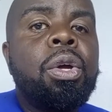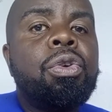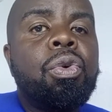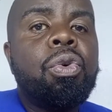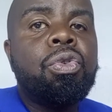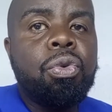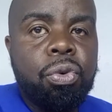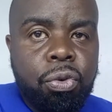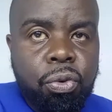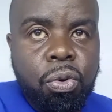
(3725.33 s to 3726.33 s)

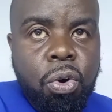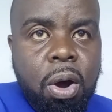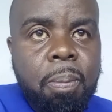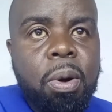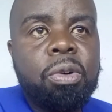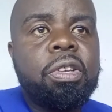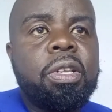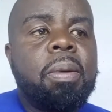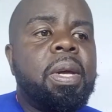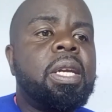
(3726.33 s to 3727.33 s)
go about the
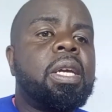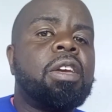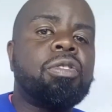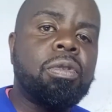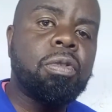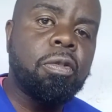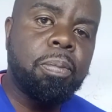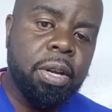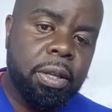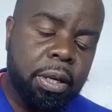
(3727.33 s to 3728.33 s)
medications of
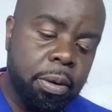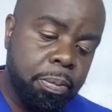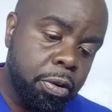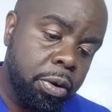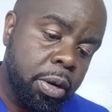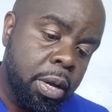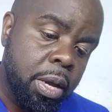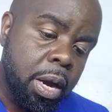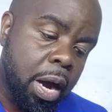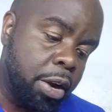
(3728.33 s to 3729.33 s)
prescription,
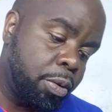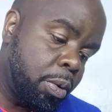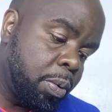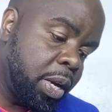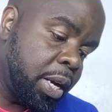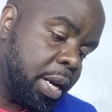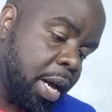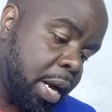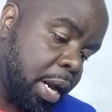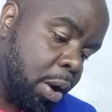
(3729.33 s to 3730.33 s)
and we will
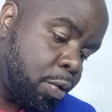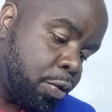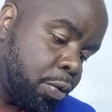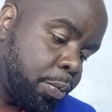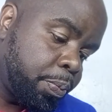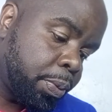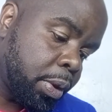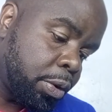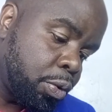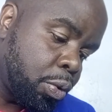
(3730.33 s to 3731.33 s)
learn how
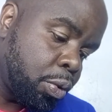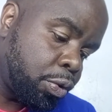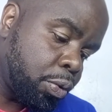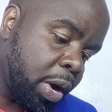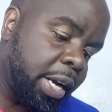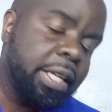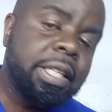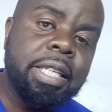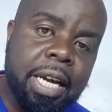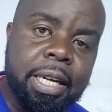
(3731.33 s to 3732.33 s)
to
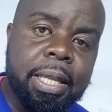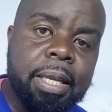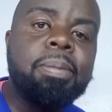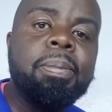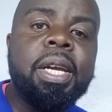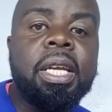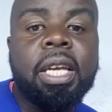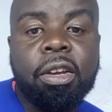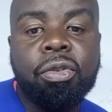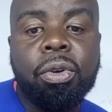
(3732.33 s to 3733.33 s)
understand these
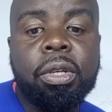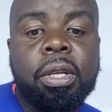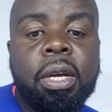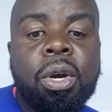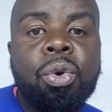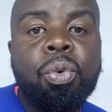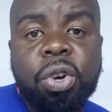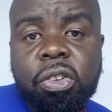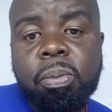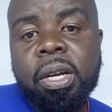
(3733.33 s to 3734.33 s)
medications.
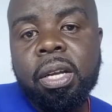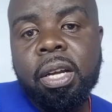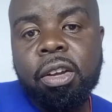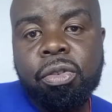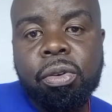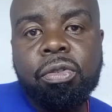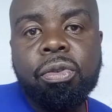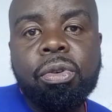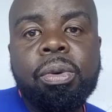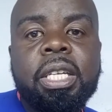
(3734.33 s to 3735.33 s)
Which medications
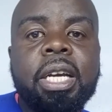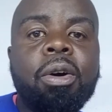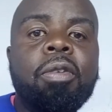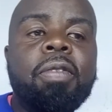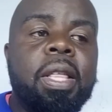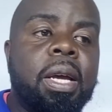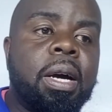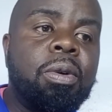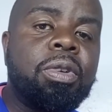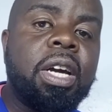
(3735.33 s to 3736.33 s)
should we take over the
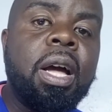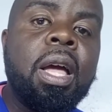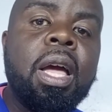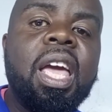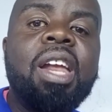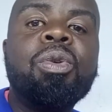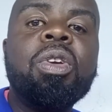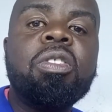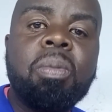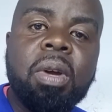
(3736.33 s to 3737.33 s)
counter, and
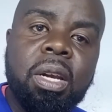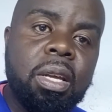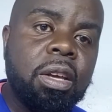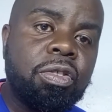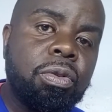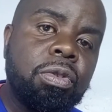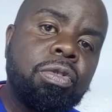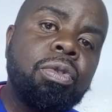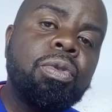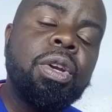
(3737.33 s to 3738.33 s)
which medications
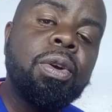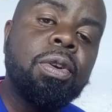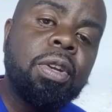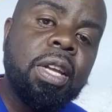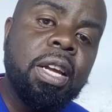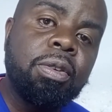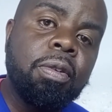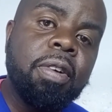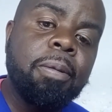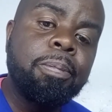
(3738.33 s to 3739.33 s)
should we not get
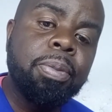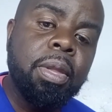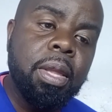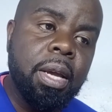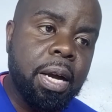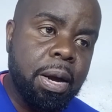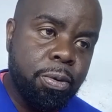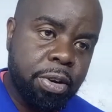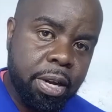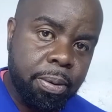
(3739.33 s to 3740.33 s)
over the counter?